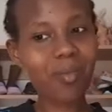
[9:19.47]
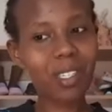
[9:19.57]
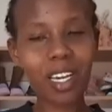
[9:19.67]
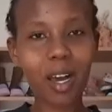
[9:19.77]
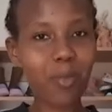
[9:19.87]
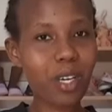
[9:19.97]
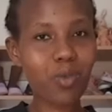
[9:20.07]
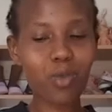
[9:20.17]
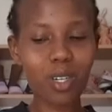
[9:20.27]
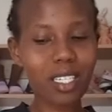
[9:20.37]
Take up that
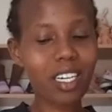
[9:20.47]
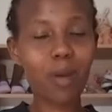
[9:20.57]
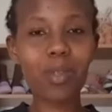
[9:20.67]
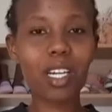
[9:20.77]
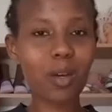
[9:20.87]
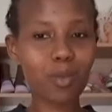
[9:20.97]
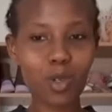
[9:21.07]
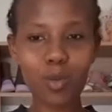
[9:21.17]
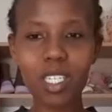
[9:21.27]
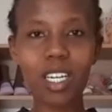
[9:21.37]
book, take up the
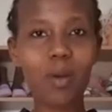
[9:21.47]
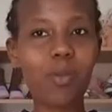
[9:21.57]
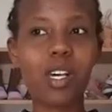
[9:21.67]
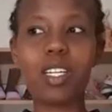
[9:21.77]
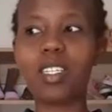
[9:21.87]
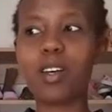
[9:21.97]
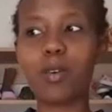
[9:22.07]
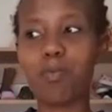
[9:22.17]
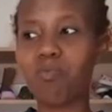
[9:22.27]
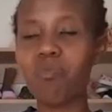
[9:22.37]
laptop, take up that
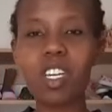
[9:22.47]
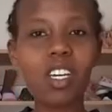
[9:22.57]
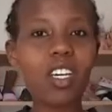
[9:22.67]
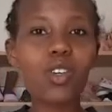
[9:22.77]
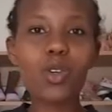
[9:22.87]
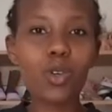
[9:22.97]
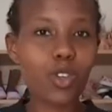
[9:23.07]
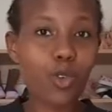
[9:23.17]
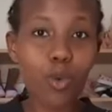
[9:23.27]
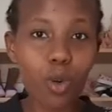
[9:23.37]
you know,
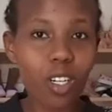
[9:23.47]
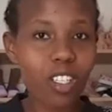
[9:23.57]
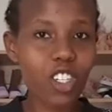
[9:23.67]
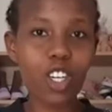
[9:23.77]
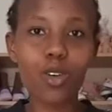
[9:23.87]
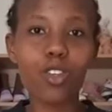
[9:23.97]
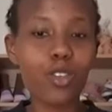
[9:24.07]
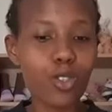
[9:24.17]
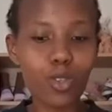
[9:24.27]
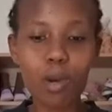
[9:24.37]
your phone, check on
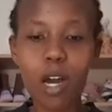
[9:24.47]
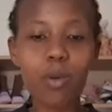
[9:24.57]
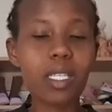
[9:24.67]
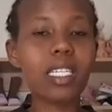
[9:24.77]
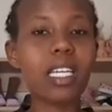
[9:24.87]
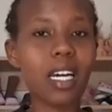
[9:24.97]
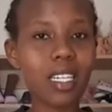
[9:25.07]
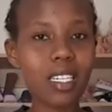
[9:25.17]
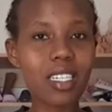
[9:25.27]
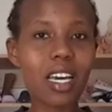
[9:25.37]
YouTube how it's done,
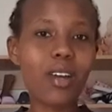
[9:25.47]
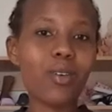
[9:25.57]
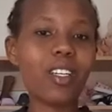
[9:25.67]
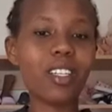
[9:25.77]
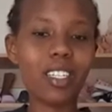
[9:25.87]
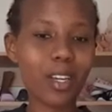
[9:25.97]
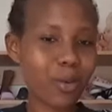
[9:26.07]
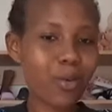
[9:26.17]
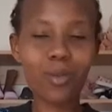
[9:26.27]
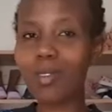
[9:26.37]
try on it, I don't
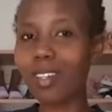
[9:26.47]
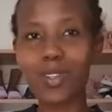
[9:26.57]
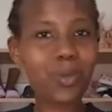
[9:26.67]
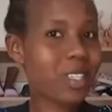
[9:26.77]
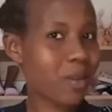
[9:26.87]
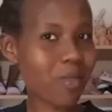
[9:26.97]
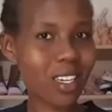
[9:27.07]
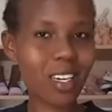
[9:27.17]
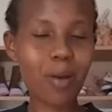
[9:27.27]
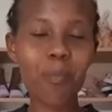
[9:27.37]
know, do
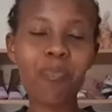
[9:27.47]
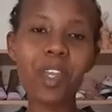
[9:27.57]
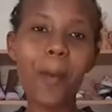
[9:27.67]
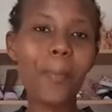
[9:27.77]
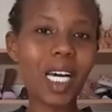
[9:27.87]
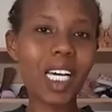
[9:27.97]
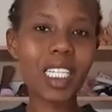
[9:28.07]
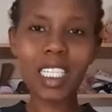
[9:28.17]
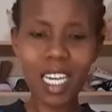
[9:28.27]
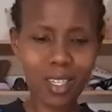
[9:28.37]
something.
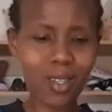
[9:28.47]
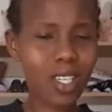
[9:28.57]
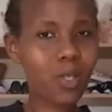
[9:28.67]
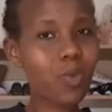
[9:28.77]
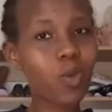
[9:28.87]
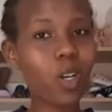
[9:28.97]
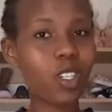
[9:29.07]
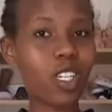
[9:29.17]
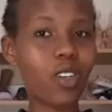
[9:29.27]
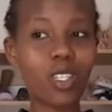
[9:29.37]
But yeah, so this week we're
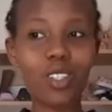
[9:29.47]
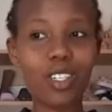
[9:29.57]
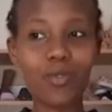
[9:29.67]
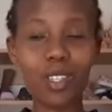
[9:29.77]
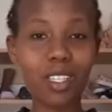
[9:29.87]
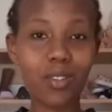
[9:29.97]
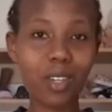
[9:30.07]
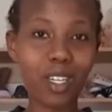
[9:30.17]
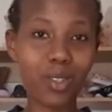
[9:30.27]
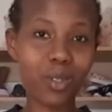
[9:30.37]
actually going to just feel the
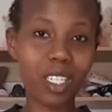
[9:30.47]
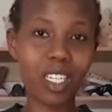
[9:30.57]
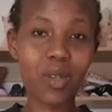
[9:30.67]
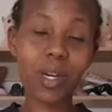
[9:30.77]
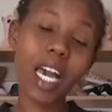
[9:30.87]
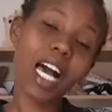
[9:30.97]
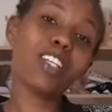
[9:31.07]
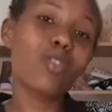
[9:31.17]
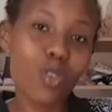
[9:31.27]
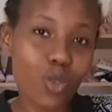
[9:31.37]
fear and do it anyway.
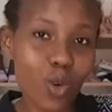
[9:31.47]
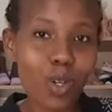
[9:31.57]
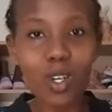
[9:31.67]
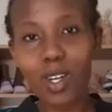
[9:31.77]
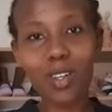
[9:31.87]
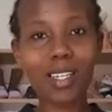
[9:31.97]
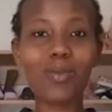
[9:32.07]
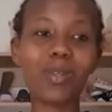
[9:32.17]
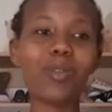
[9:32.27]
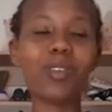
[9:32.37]
As usual, that's
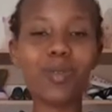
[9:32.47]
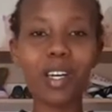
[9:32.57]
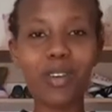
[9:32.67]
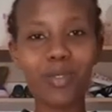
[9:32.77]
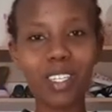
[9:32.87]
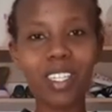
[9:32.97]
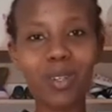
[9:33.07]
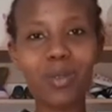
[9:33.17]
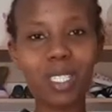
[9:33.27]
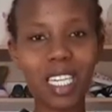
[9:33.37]
what we do every
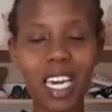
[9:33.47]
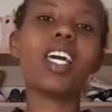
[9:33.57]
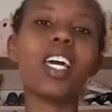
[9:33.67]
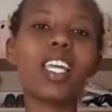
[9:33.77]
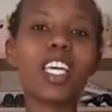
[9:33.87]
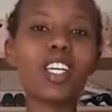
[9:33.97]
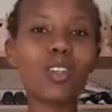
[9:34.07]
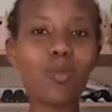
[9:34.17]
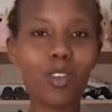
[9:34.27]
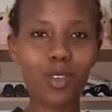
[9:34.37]
single day. Thank you so
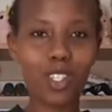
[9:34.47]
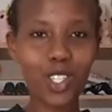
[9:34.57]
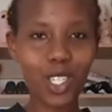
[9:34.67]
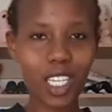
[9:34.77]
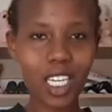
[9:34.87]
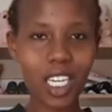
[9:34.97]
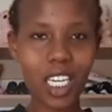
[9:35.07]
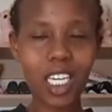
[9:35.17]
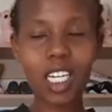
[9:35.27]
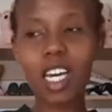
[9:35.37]
much for tuning
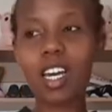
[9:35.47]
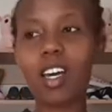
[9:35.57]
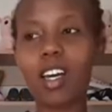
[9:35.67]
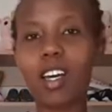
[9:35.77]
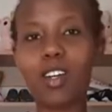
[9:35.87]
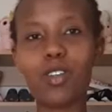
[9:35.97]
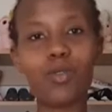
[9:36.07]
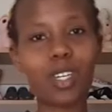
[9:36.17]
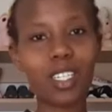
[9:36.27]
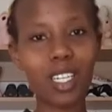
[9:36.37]
in. Don't
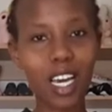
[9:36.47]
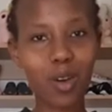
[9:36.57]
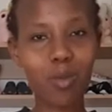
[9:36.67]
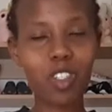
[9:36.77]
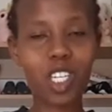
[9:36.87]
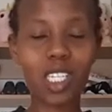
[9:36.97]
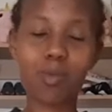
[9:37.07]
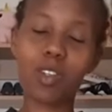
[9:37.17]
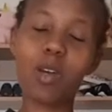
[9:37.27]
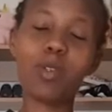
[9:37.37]
forget to like, comment, share, and
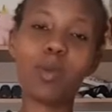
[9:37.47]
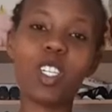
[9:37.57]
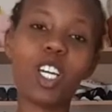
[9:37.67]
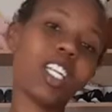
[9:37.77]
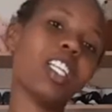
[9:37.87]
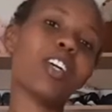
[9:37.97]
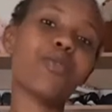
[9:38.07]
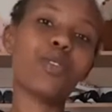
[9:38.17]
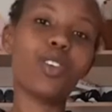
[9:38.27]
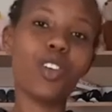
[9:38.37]
subscribe to my channel if
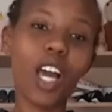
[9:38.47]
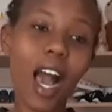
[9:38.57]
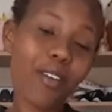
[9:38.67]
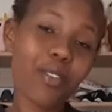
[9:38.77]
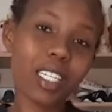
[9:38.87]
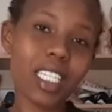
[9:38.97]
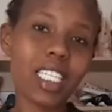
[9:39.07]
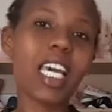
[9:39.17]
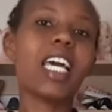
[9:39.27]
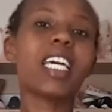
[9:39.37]
you haven't
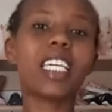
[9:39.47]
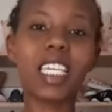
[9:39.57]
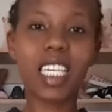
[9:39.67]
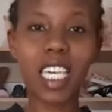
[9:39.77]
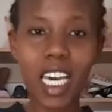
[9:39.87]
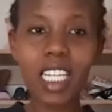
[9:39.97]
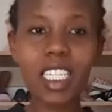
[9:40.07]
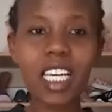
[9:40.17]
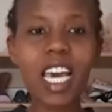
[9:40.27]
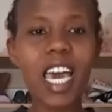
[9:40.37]
yet.
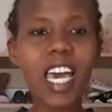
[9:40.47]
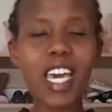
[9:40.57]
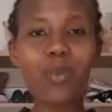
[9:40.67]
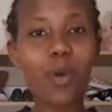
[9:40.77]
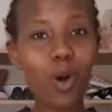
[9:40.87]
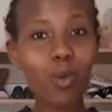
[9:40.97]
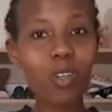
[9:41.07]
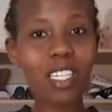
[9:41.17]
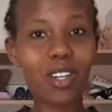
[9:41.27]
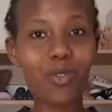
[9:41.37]
And we're
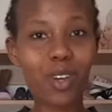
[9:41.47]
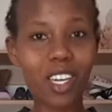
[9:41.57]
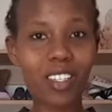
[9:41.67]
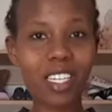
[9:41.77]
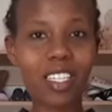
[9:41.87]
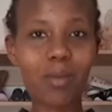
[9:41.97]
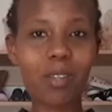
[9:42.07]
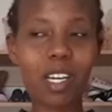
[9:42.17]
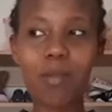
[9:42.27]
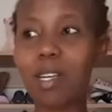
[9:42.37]
almost at 4,000
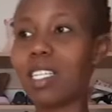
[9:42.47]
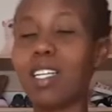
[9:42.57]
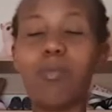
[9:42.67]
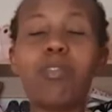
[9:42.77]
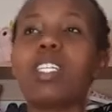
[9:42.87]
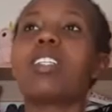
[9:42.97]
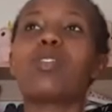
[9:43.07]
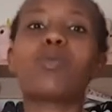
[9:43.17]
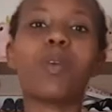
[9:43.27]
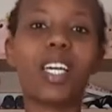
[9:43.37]
subscribers and I'm really
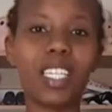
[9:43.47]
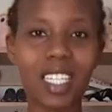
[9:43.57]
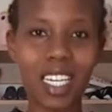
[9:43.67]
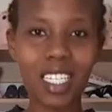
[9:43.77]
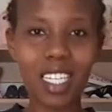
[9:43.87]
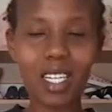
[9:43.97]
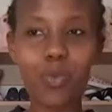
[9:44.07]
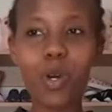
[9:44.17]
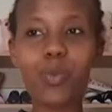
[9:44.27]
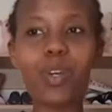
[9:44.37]
super excited.
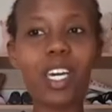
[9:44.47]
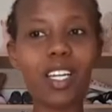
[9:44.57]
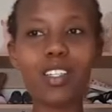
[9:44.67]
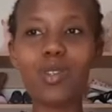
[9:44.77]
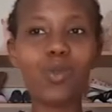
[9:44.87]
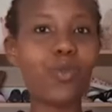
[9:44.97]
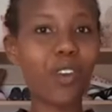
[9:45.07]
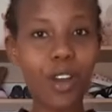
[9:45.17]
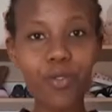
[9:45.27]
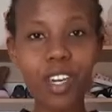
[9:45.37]
When we get to
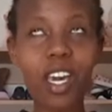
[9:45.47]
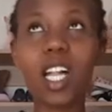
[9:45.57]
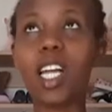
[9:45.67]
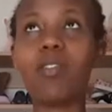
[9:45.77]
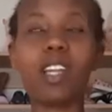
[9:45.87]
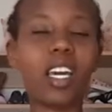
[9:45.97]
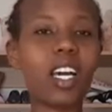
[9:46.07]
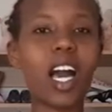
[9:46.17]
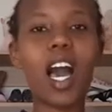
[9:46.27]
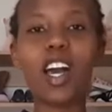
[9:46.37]
5K, I'll have like
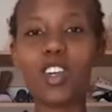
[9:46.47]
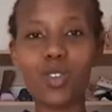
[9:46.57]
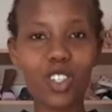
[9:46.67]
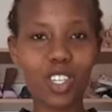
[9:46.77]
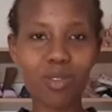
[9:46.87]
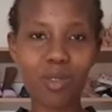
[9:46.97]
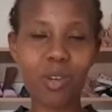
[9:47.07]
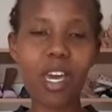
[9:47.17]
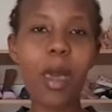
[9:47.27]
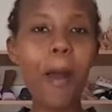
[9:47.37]
a huge
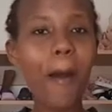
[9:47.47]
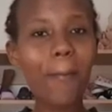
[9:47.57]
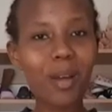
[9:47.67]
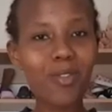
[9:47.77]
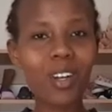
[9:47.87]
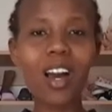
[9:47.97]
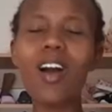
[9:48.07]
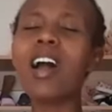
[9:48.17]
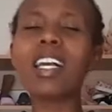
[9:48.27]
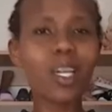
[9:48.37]
giveaway. But for
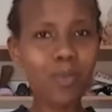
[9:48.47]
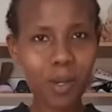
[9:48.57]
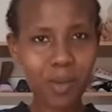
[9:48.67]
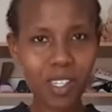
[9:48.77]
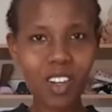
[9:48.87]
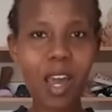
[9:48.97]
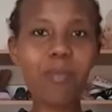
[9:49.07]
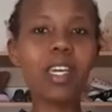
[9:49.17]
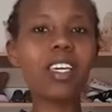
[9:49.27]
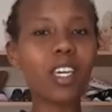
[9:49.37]
now, keep
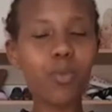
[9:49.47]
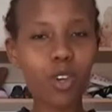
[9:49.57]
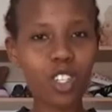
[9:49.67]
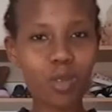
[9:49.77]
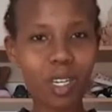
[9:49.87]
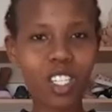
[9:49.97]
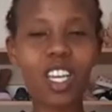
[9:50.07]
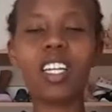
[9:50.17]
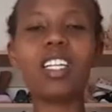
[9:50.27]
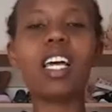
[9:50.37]
subscribing, keep watching my
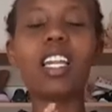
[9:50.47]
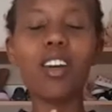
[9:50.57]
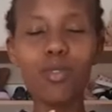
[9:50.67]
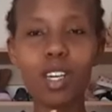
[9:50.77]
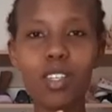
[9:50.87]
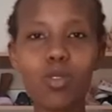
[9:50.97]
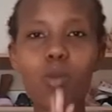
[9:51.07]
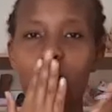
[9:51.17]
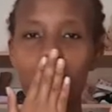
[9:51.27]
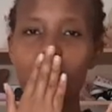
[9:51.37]
channel. I love you guys so much.